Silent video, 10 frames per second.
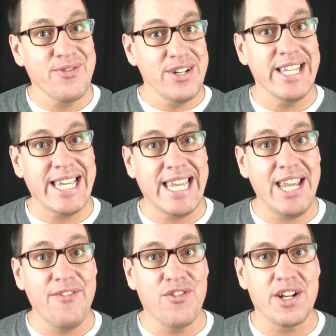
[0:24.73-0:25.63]
is really
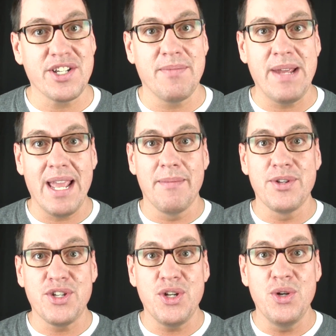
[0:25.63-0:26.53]
key for us to be
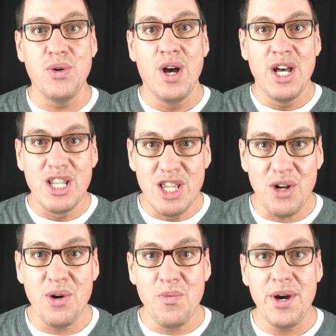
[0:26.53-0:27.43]
able to
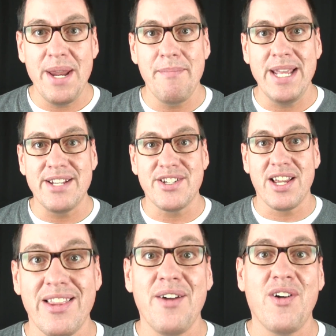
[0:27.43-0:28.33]
learn what it means
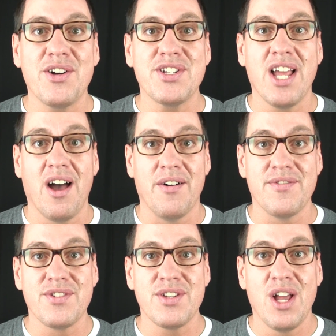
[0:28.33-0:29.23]
to love
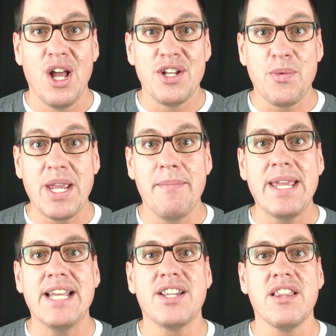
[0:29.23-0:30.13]
ourselves, so we can
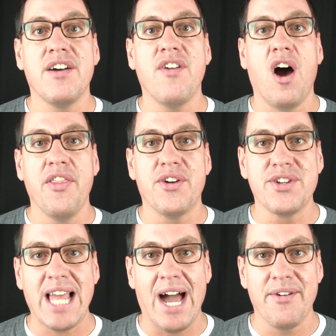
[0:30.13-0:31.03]
begin to love
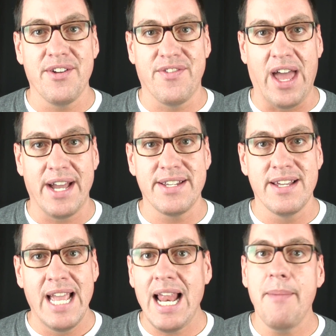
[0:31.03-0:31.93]
others out of that. And